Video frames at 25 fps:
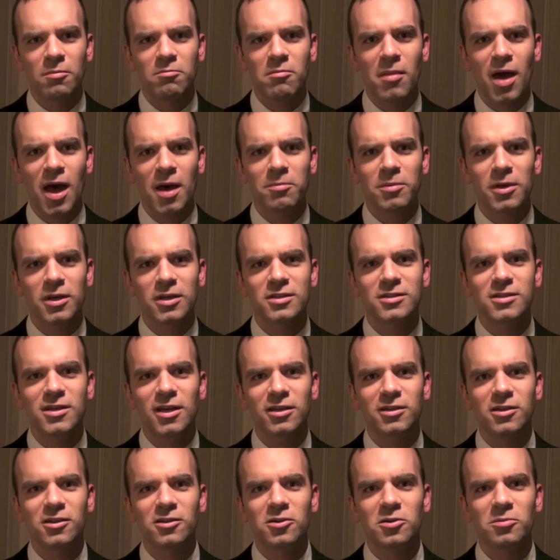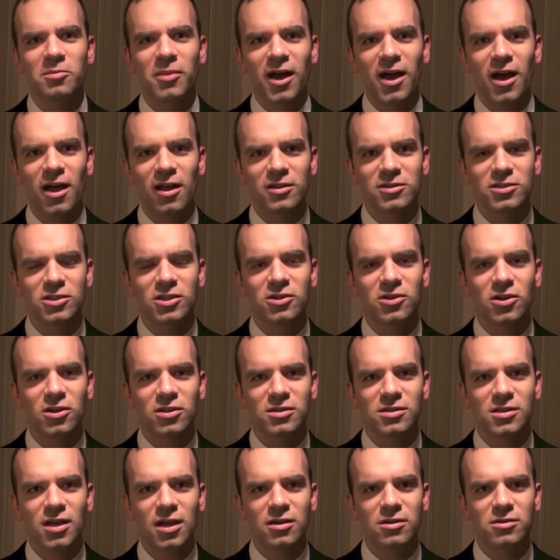mapping cellular biology
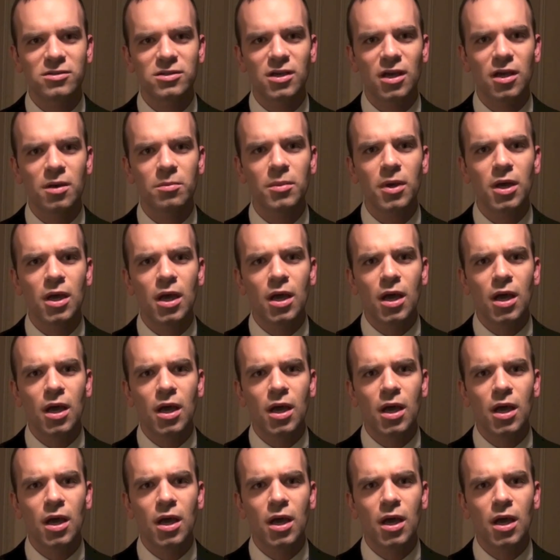called Cytoscape,